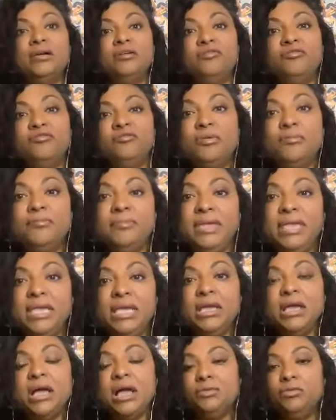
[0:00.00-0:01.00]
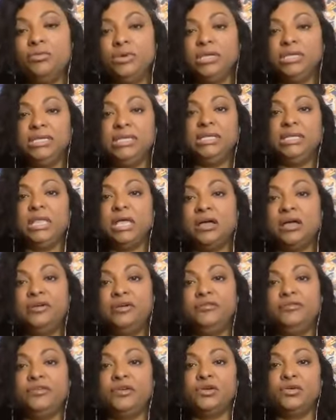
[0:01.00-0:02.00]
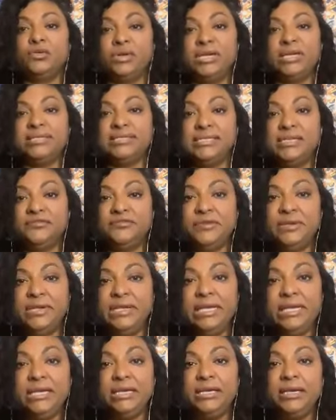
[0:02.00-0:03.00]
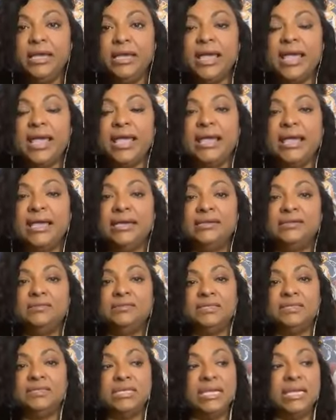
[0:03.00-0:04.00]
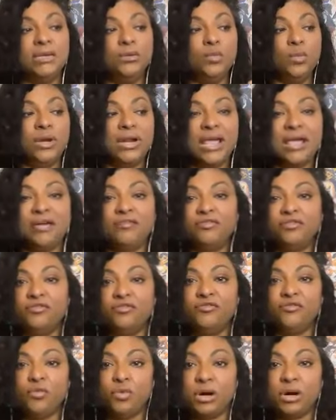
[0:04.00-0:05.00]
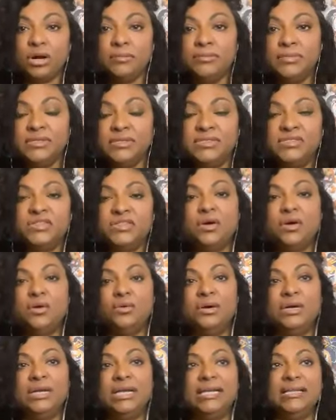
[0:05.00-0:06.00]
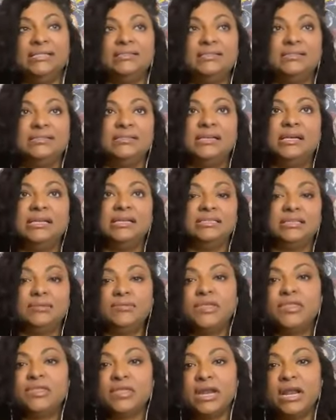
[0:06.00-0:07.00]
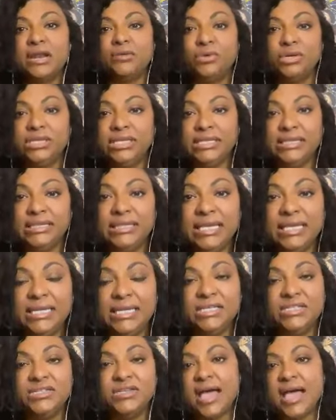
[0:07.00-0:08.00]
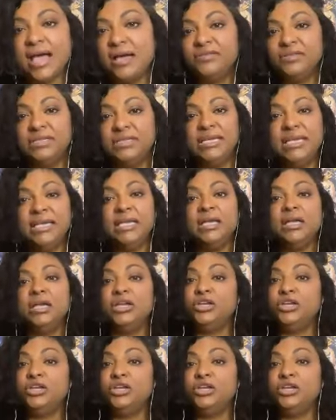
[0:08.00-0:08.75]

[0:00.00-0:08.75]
for me, I really love creativity and mm-hmm. in whatever form. So it's something that I really lean into heavily.